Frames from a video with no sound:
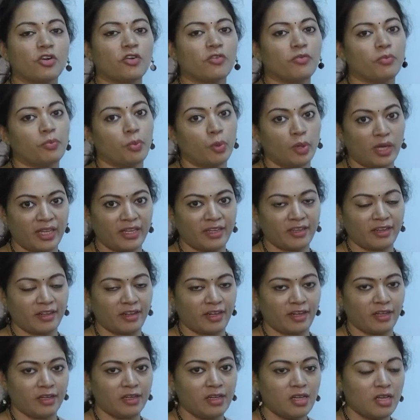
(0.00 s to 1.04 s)
of pollen
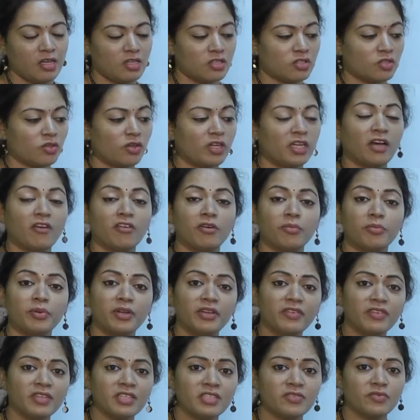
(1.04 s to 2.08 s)
grain. So in our
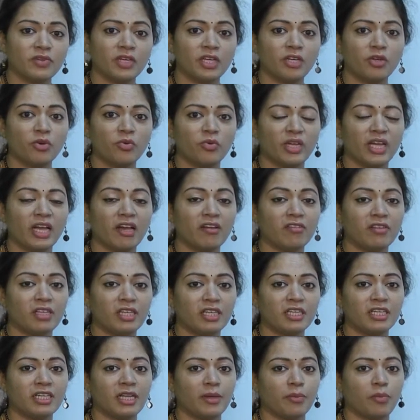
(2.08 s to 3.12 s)
previous video we have
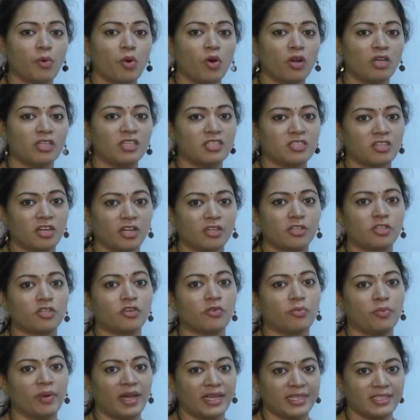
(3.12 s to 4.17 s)
learnt about the structure
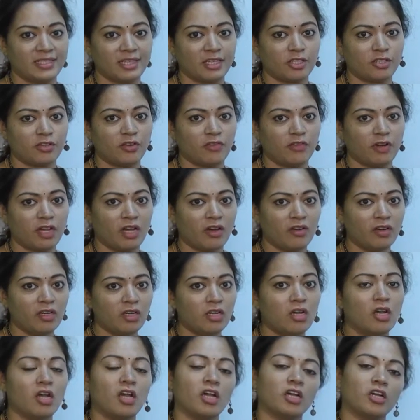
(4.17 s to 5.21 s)
of bisexual flower.
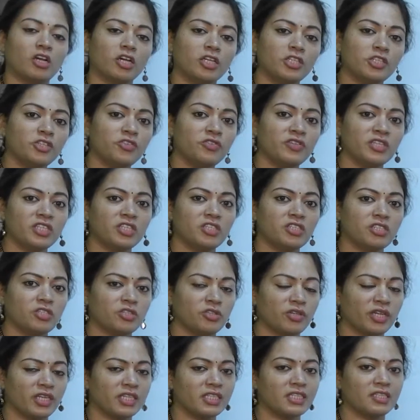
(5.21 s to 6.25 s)
Continuation to
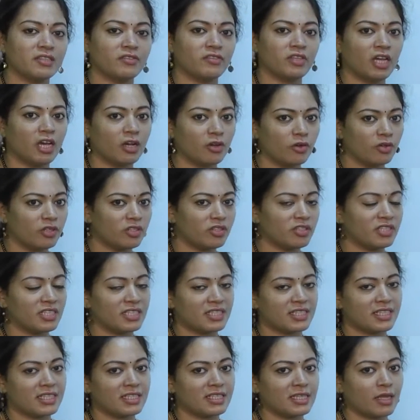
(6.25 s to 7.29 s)
it, we are going to
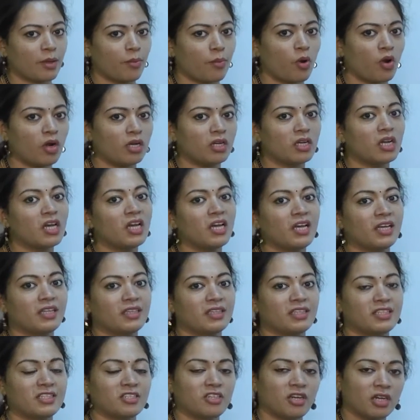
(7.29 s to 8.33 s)
discuss about
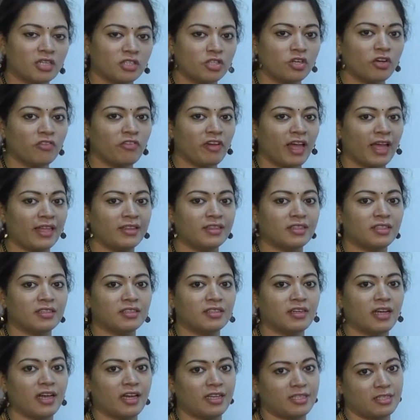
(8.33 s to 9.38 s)
the structure of
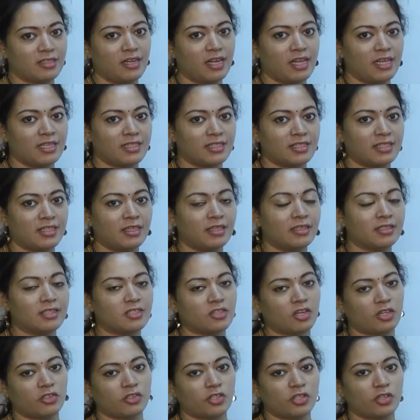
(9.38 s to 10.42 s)
anther as well as the
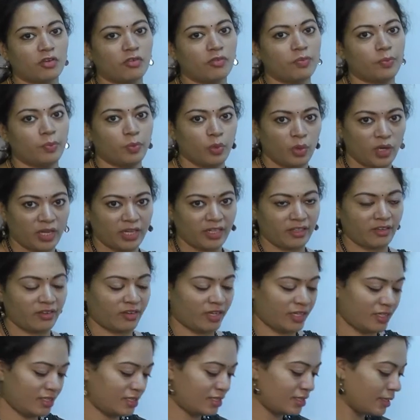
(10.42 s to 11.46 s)
structure of pollen
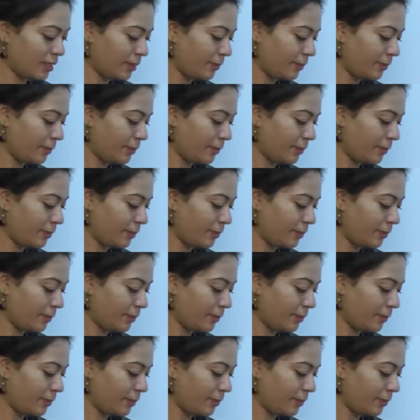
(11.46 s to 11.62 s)
grains.